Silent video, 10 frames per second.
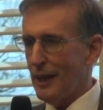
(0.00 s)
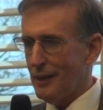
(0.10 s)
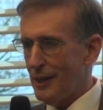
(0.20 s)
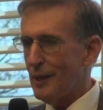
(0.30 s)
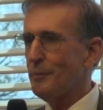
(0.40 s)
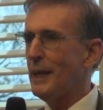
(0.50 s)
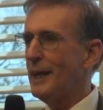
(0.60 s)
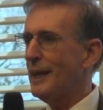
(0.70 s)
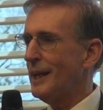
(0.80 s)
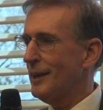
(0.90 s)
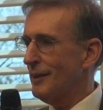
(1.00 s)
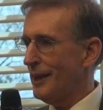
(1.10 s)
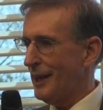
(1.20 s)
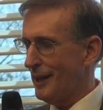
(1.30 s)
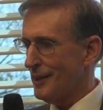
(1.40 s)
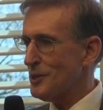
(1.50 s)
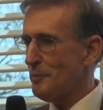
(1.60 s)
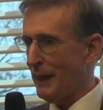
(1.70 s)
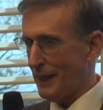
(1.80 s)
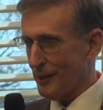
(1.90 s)
ended up taking a uh,
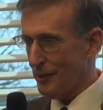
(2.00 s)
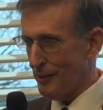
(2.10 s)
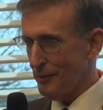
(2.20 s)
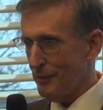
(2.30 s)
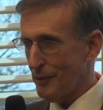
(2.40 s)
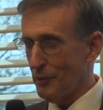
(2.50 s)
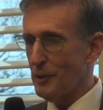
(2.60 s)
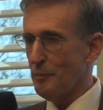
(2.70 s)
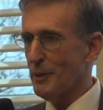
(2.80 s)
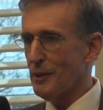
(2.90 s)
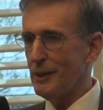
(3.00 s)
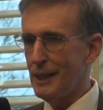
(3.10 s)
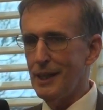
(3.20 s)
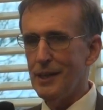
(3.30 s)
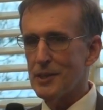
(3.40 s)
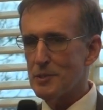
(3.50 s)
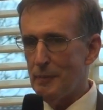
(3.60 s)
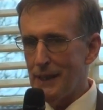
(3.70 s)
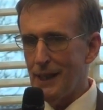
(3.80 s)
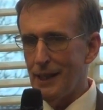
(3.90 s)
sabbatical, going to Berkeley,
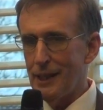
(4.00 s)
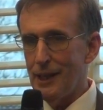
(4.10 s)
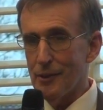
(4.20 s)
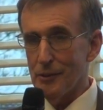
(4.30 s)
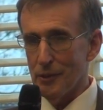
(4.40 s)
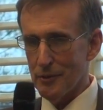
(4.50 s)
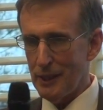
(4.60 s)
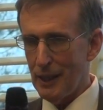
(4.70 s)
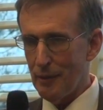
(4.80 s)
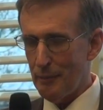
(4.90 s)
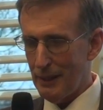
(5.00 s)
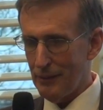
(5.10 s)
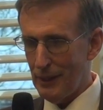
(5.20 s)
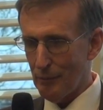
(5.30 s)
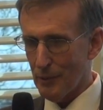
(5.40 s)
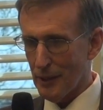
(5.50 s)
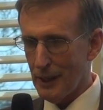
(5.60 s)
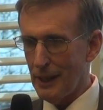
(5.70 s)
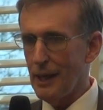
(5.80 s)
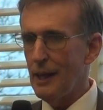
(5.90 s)
spending a year learning about
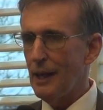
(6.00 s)
networking,